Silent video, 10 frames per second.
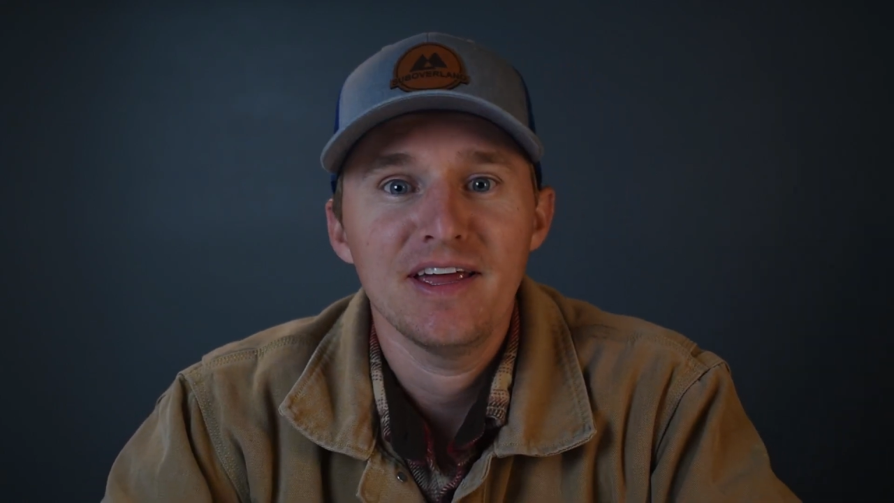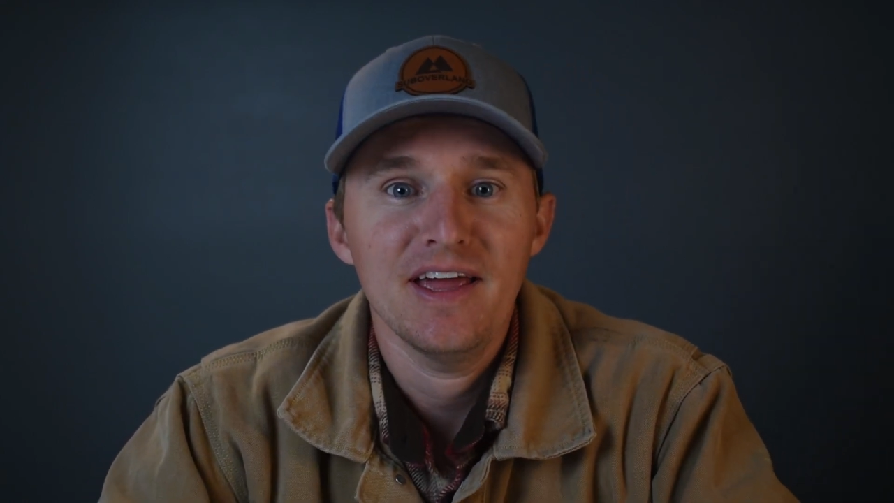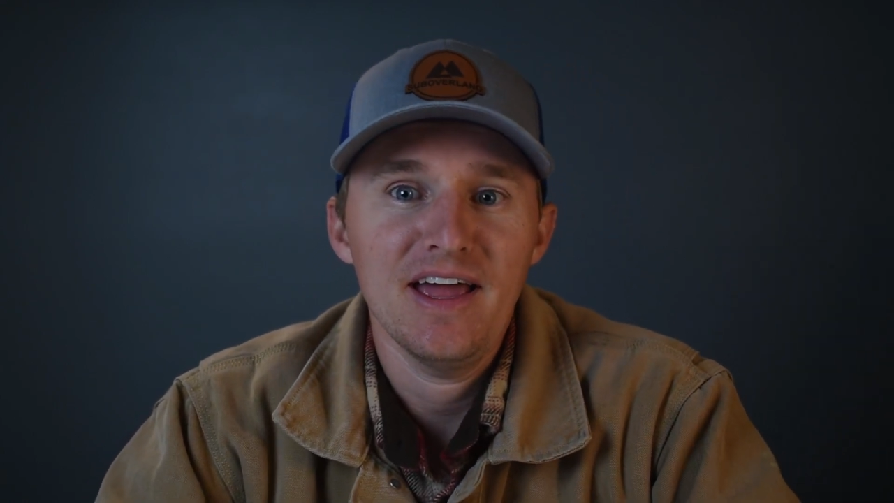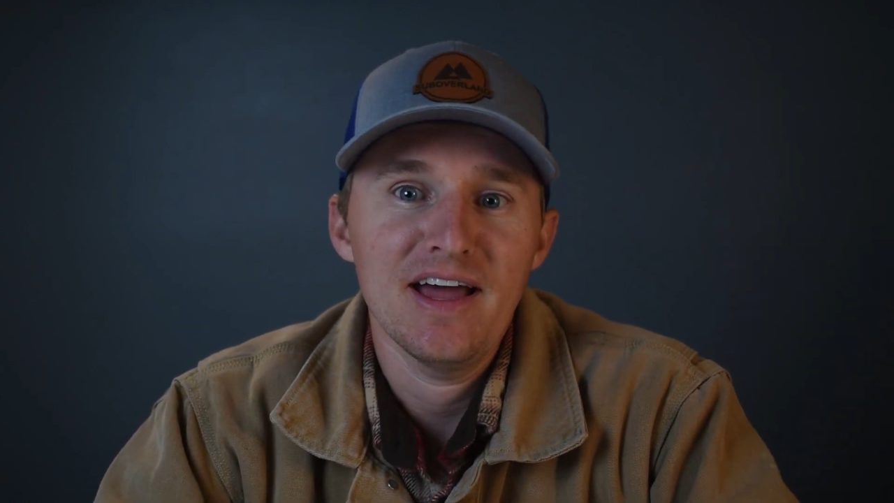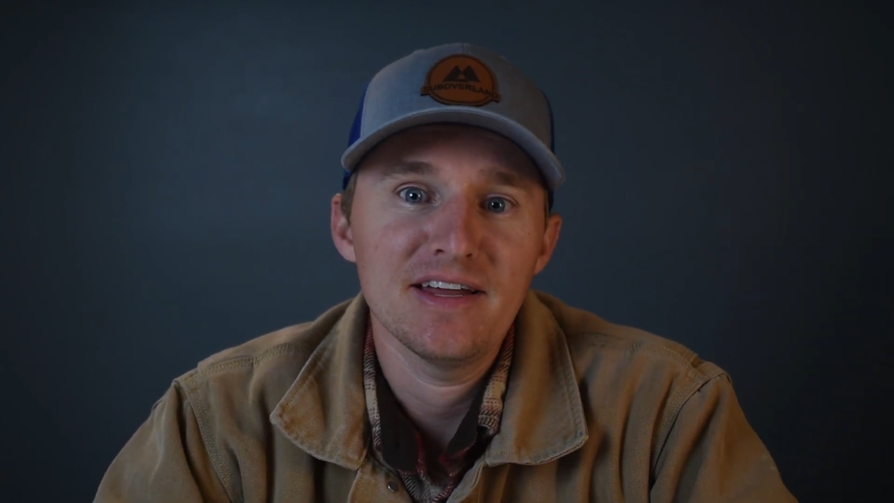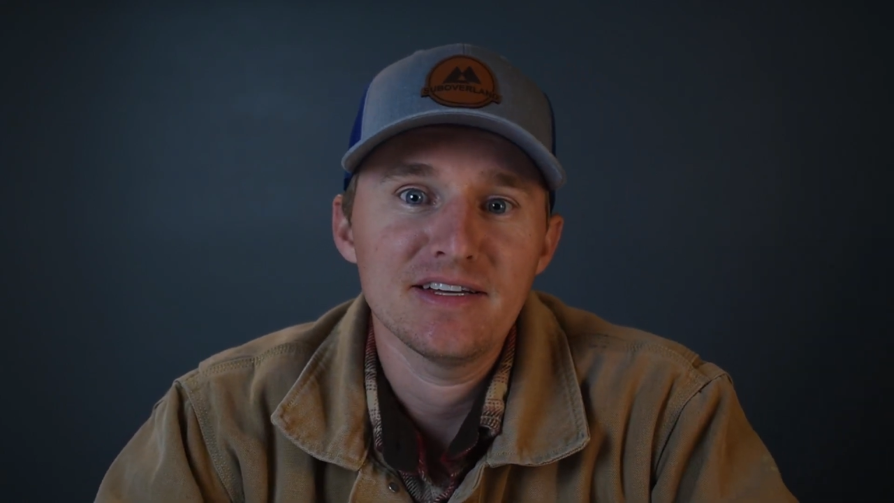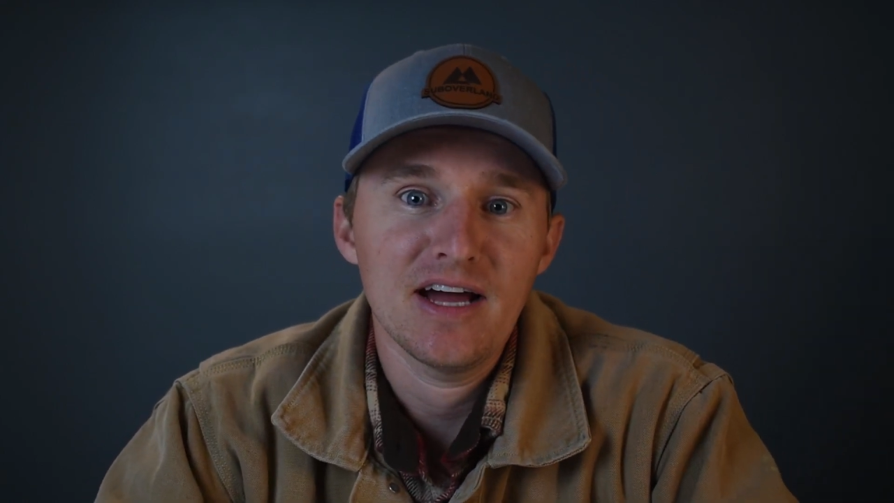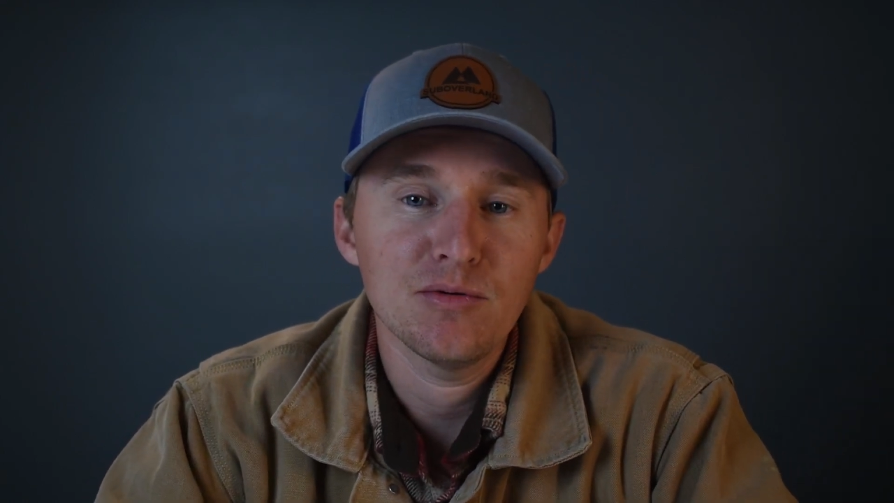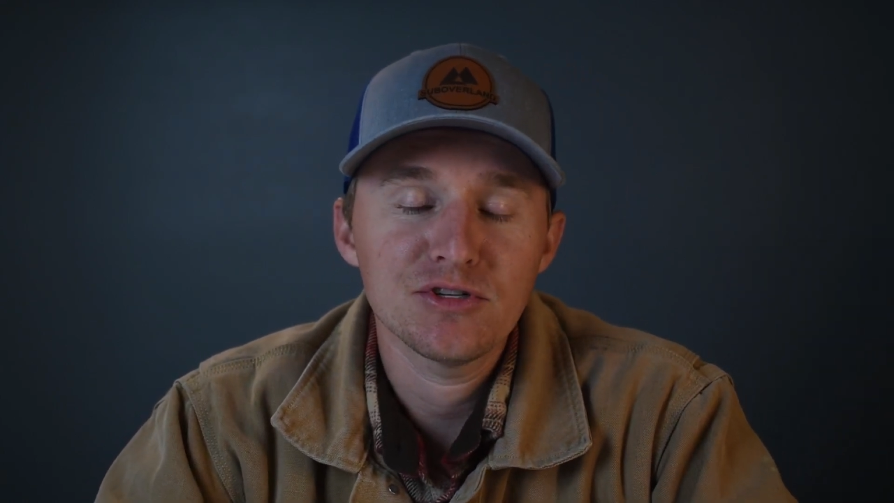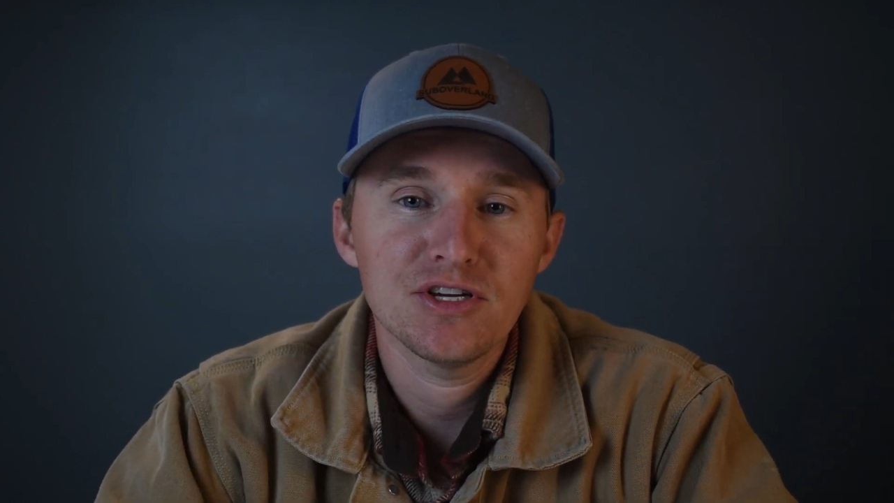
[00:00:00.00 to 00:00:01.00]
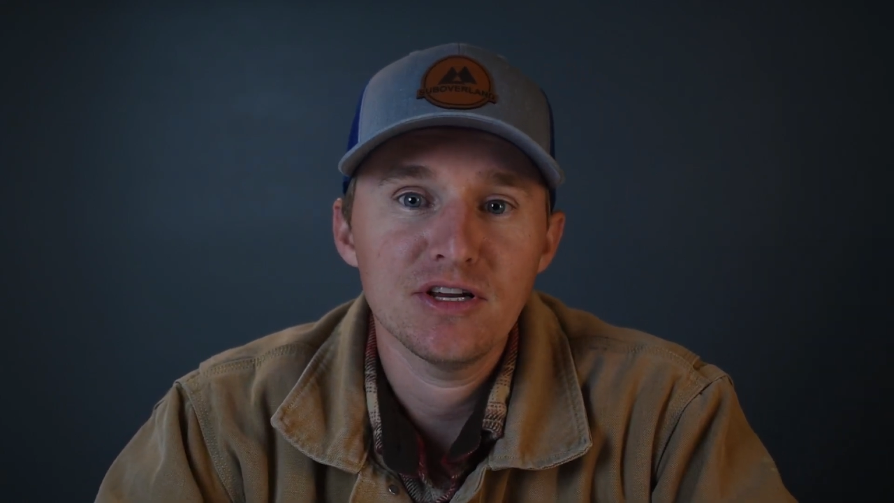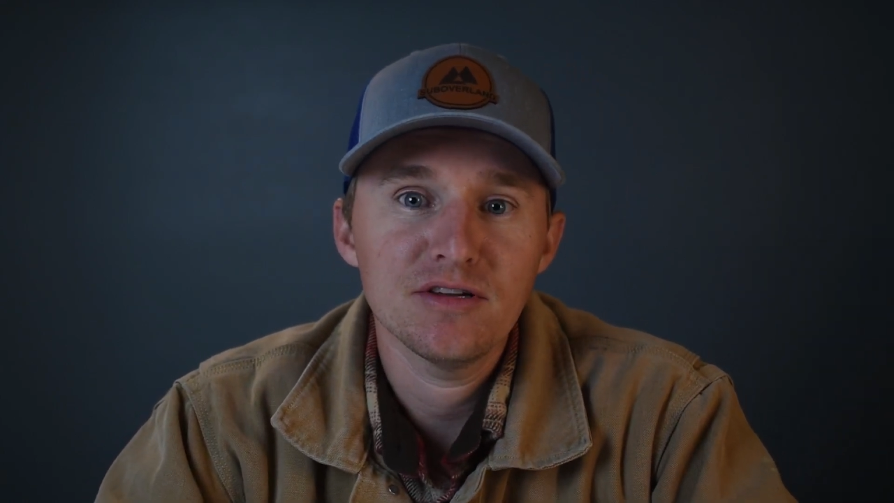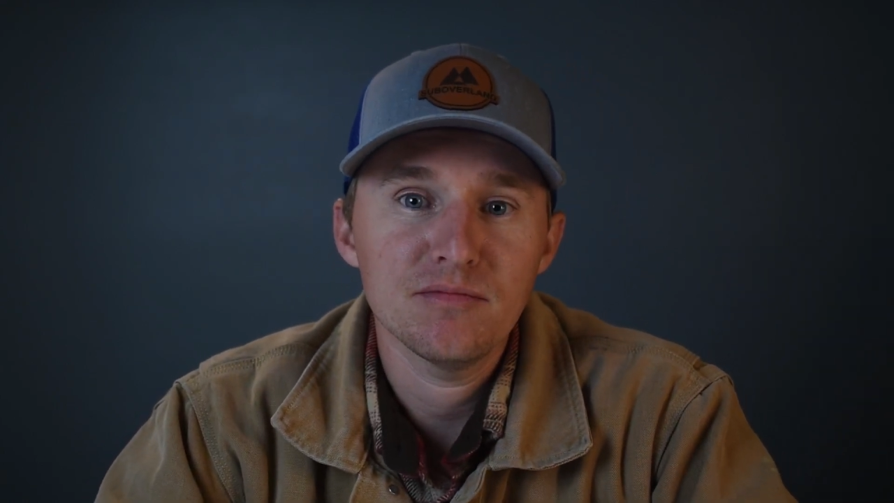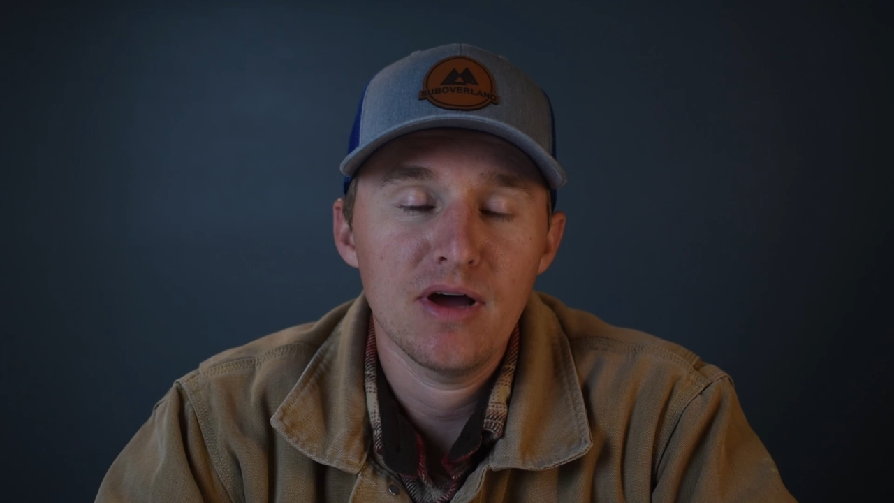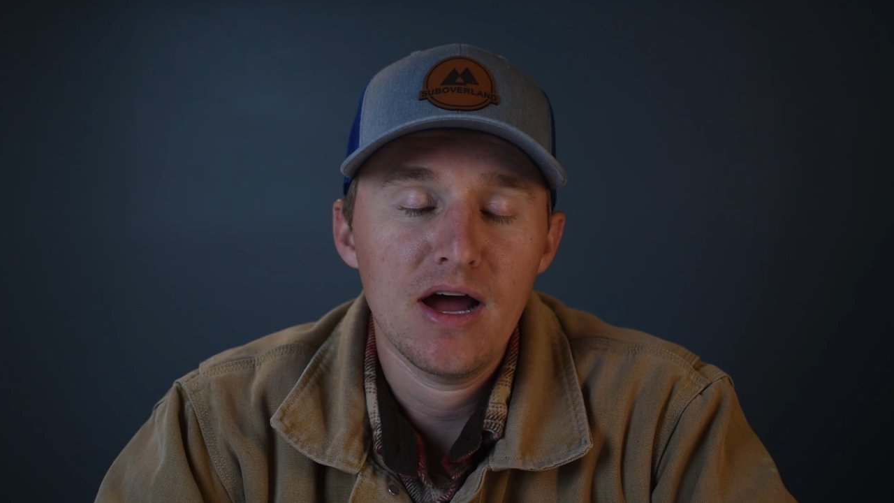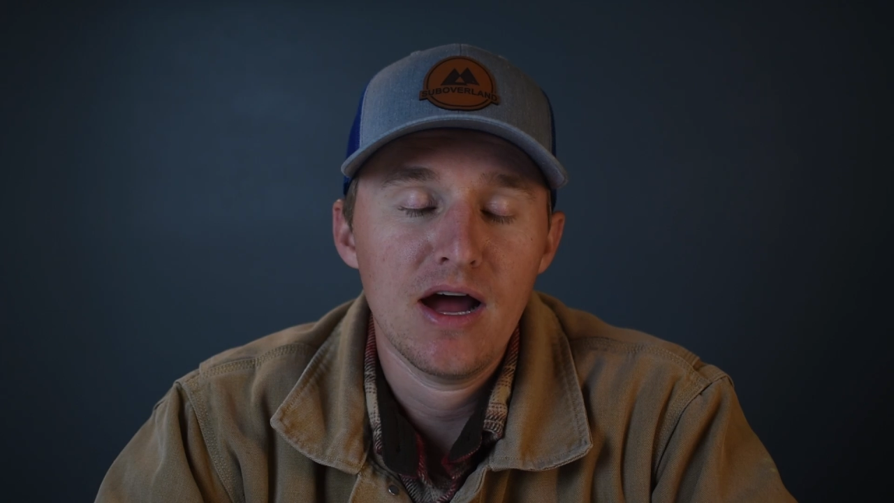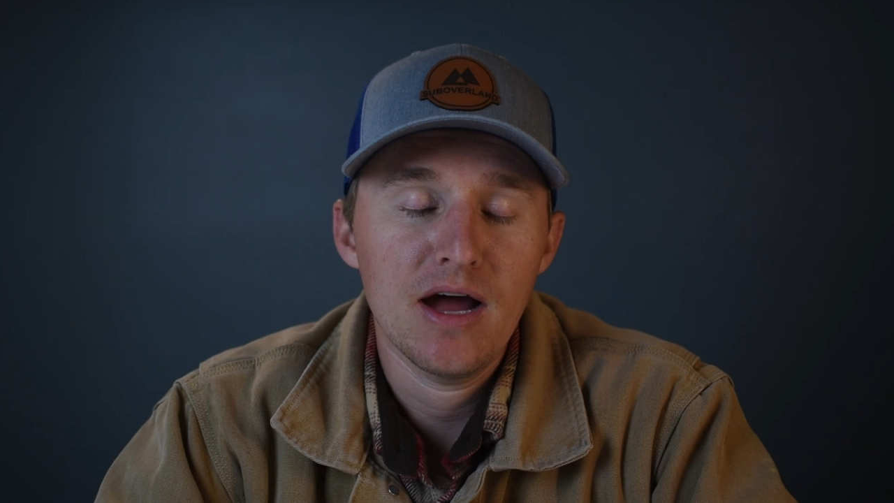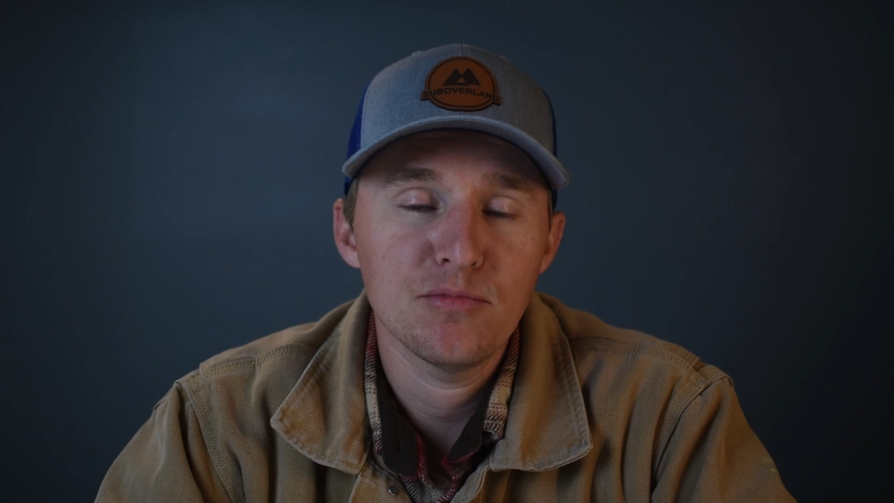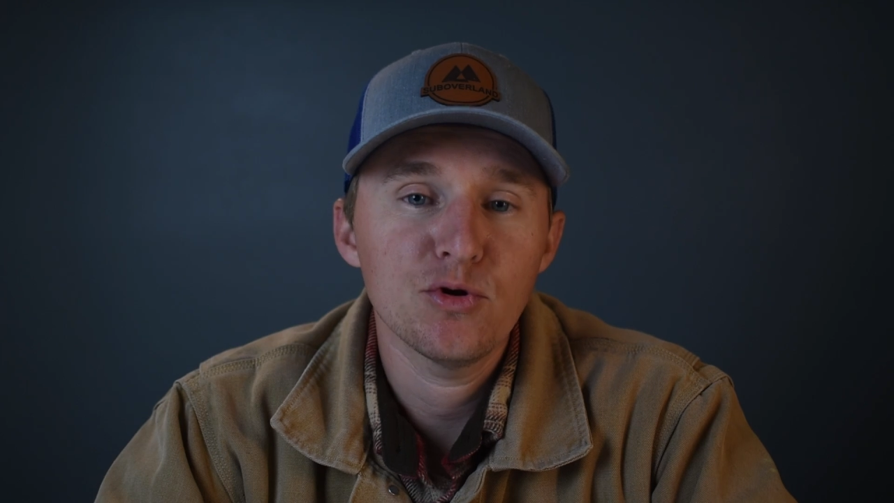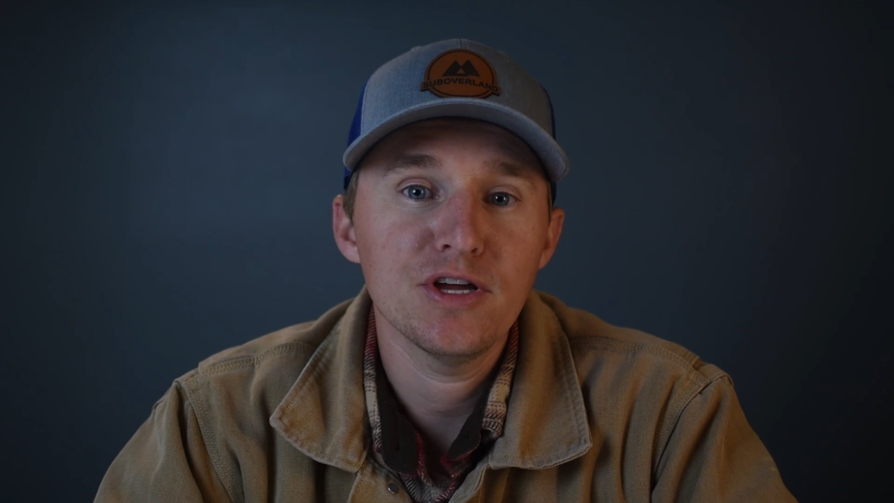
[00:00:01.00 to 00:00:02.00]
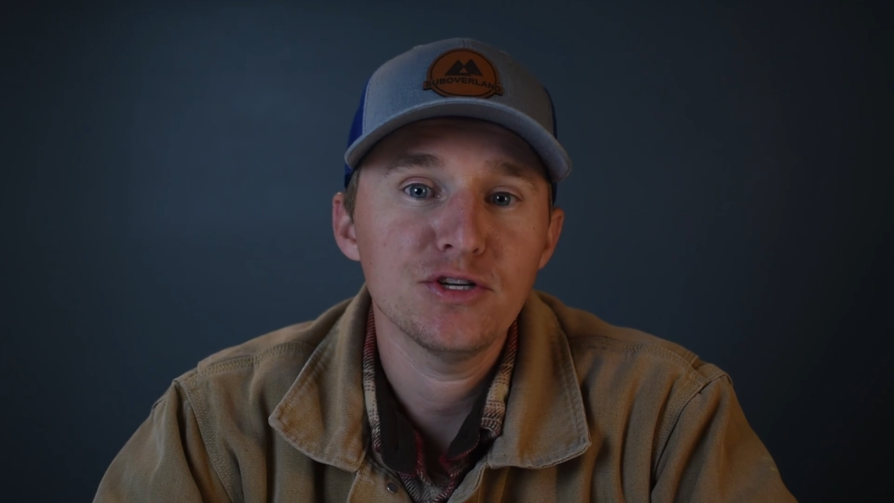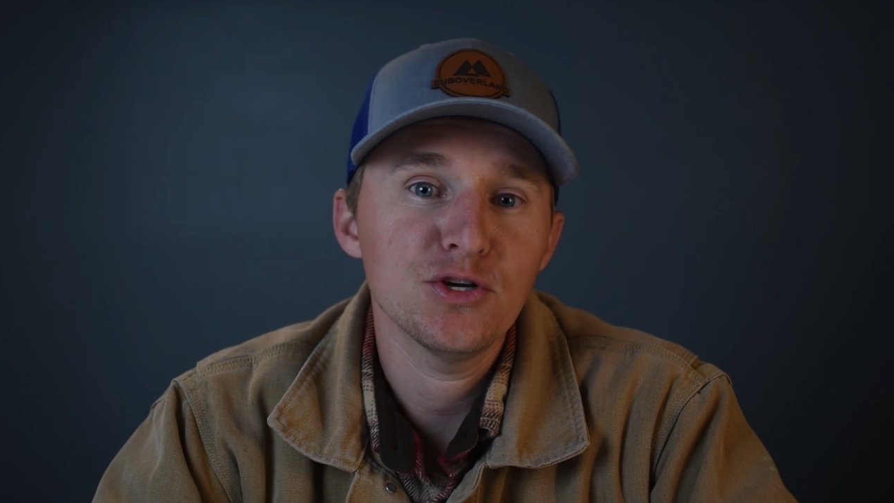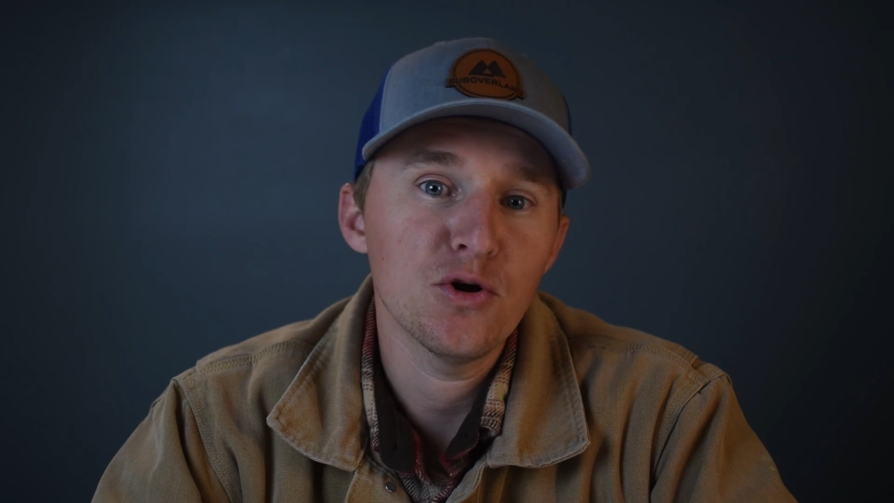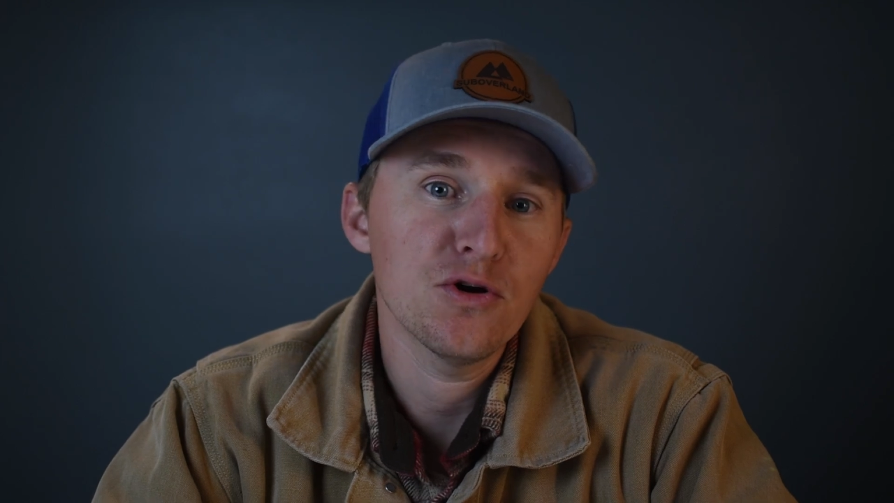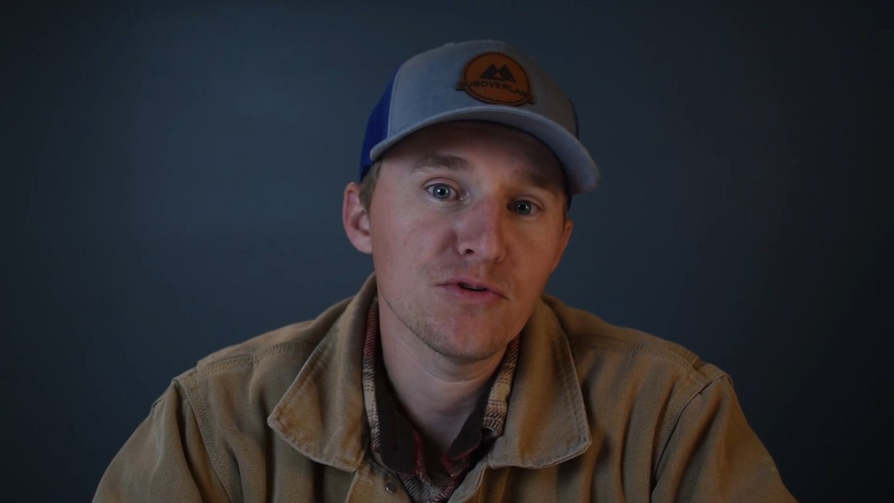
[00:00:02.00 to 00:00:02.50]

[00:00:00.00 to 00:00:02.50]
And I'm going to go